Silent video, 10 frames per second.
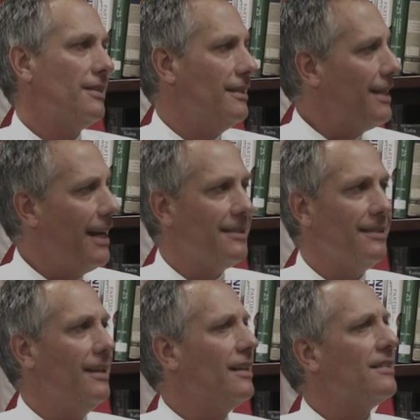in
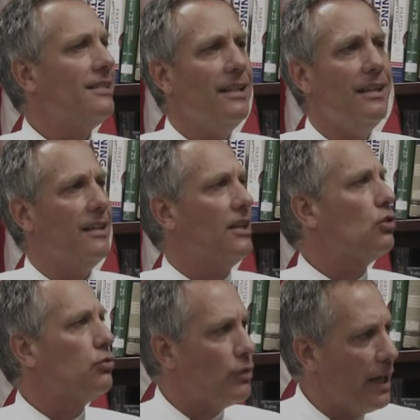Tanzania to see the
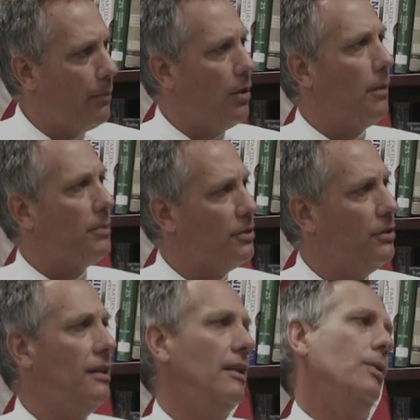incredible
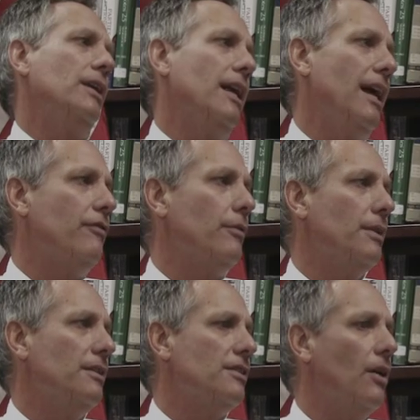opportunity that we could have from
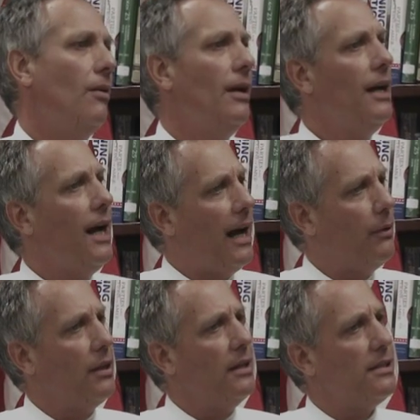these. So I
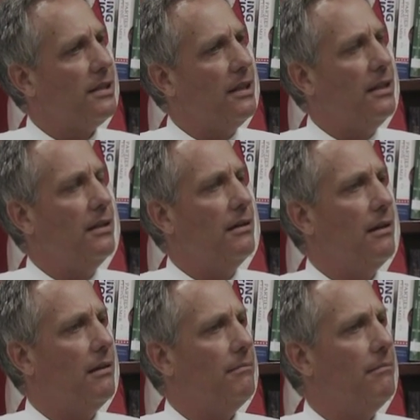really see
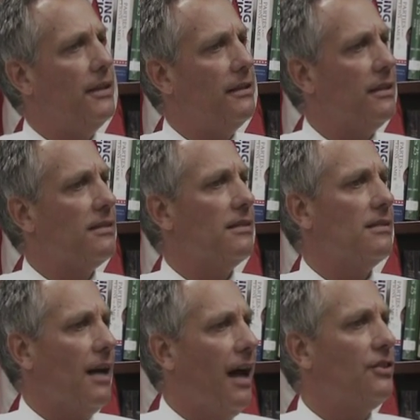that this is
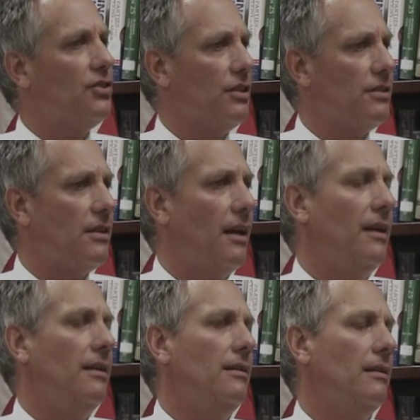not just
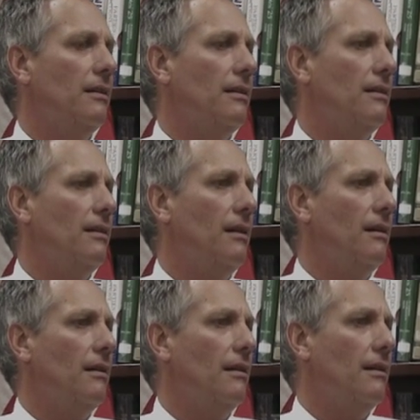an
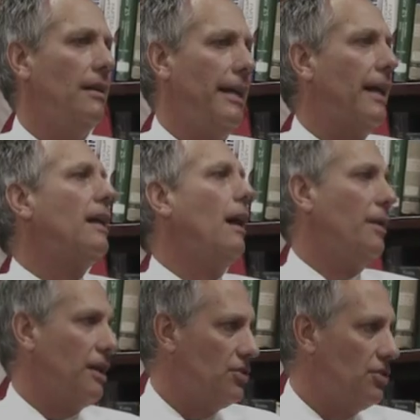
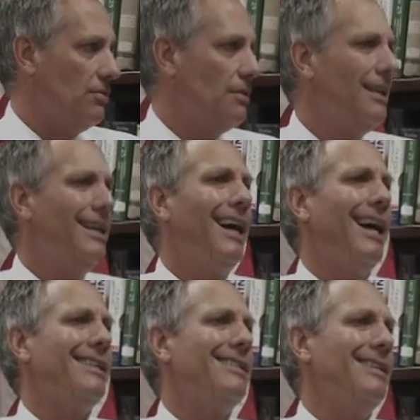economic issue.
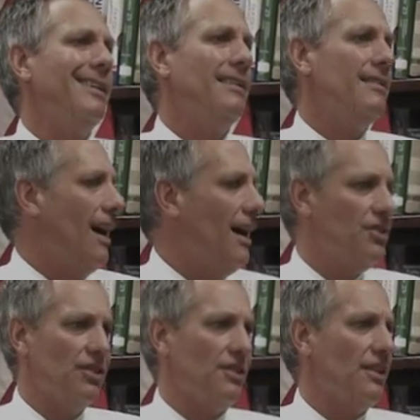I see it
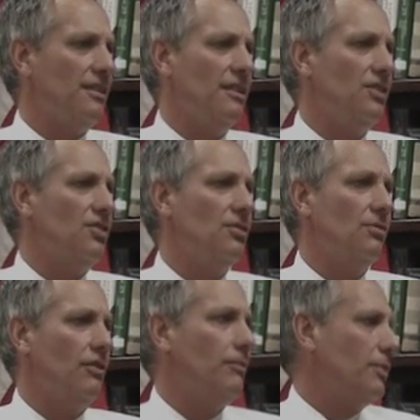not just as an
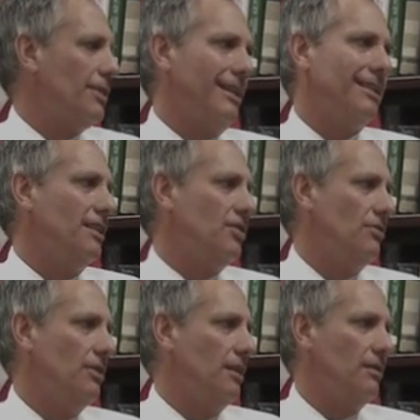issue of protecting this
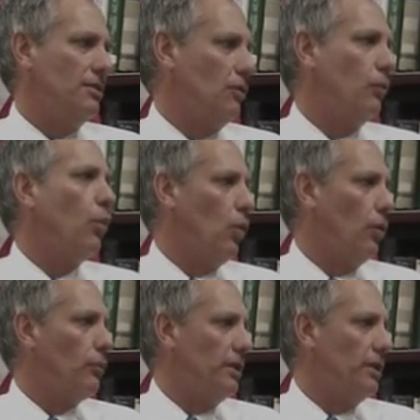unique sort of world